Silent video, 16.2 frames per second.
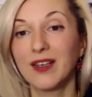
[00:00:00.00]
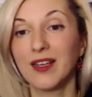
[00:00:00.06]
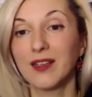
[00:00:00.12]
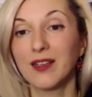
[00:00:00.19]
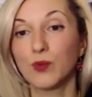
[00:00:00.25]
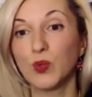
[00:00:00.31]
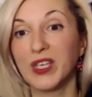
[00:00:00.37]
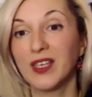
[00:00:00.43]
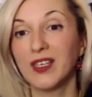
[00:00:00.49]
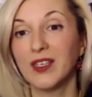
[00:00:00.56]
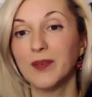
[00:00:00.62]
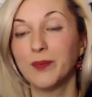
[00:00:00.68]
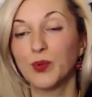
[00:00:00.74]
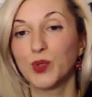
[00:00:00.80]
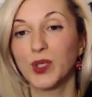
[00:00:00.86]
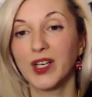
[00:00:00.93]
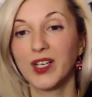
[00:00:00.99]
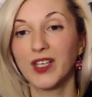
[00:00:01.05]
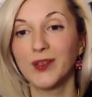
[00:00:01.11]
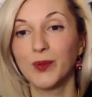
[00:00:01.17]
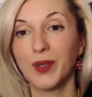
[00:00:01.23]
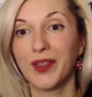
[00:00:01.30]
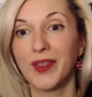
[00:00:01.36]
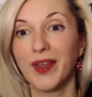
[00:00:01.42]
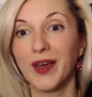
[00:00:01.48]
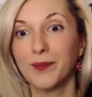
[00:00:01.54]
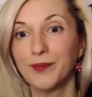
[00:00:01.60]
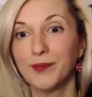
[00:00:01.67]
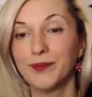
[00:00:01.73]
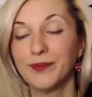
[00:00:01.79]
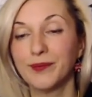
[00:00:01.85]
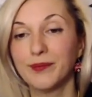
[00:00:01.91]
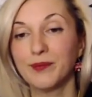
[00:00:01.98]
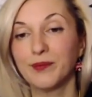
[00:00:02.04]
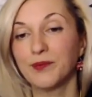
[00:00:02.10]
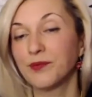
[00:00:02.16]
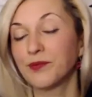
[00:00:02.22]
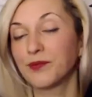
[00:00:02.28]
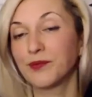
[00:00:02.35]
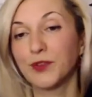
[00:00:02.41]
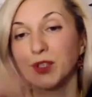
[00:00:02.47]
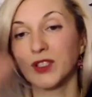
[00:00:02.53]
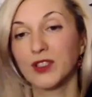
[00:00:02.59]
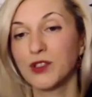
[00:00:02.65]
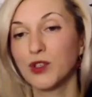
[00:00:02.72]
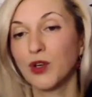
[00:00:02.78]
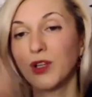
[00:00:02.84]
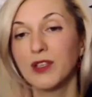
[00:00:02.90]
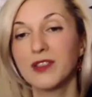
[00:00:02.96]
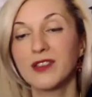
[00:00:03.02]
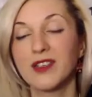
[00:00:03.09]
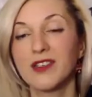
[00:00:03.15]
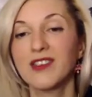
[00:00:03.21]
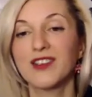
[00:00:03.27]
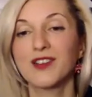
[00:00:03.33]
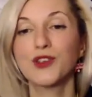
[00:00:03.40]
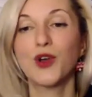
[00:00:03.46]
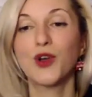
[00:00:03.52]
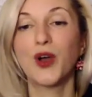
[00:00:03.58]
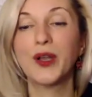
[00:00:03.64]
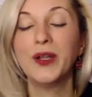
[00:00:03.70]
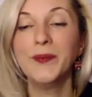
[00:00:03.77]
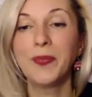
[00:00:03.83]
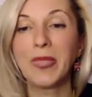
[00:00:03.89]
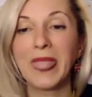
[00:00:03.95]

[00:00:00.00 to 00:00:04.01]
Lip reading: and we keep working with them for the solstice and so on.